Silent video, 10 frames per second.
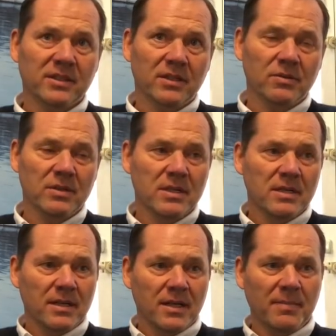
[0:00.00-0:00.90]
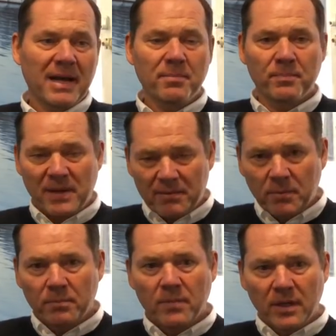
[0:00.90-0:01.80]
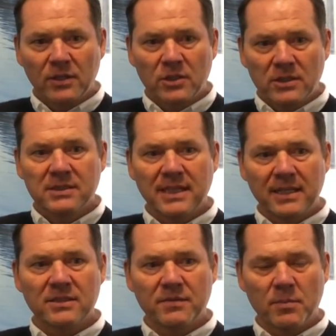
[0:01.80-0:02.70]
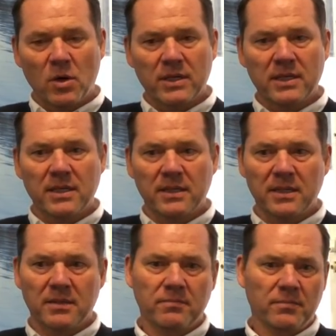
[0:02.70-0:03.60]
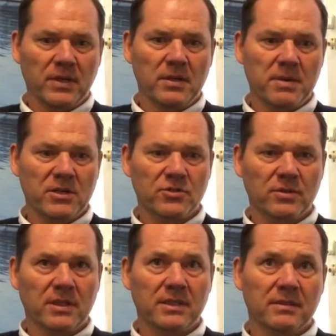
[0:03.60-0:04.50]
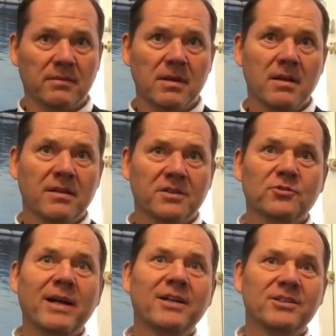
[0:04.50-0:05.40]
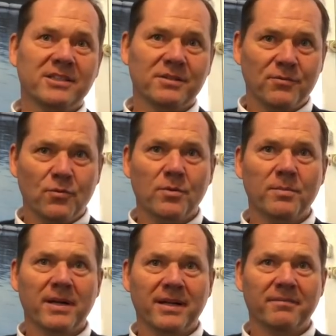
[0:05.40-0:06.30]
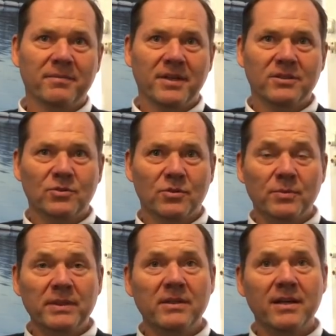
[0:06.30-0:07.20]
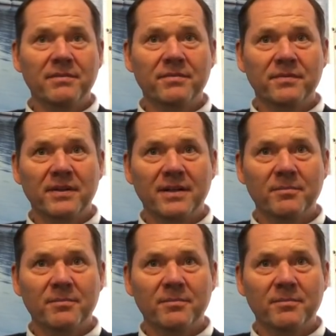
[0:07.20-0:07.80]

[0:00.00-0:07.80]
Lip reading: So I have a good sense of the market and can, make sure that the strategy is informed by, sort of real life